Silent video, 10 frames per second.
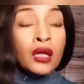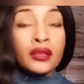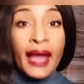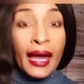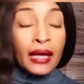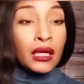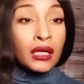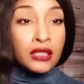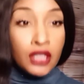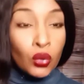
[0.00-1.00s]
that
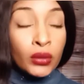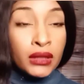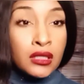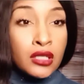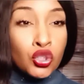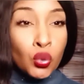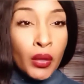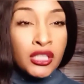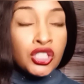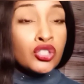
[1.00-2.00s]
can deal with this
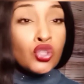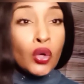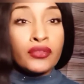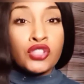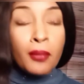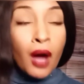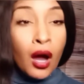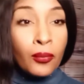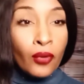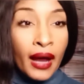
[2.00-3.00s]
situation. So if
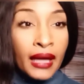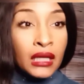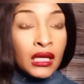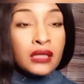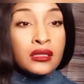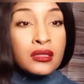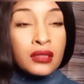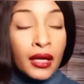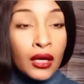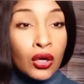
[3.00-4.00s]
Jamal Bryant is
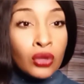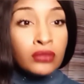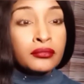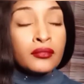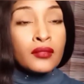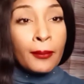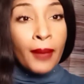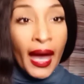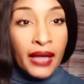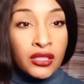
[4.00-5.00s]
still
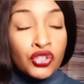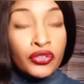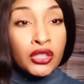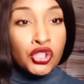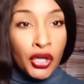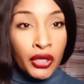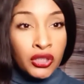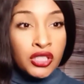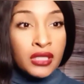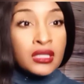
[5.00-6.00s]
pastoring
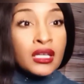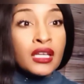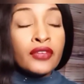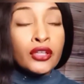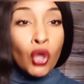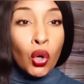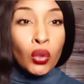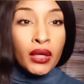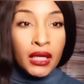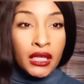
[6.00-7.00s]
churches, even
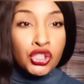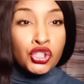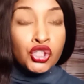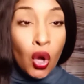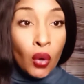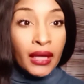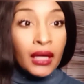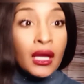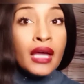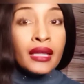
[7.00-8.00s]
though he is
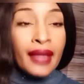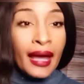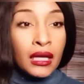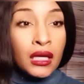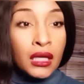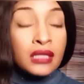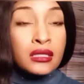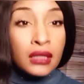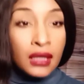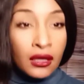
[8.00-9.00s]
showing that he
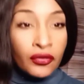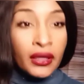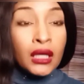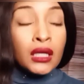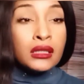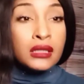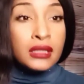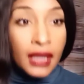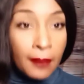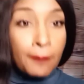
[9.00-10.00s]
is living
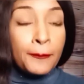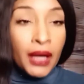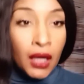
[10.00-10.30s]
deep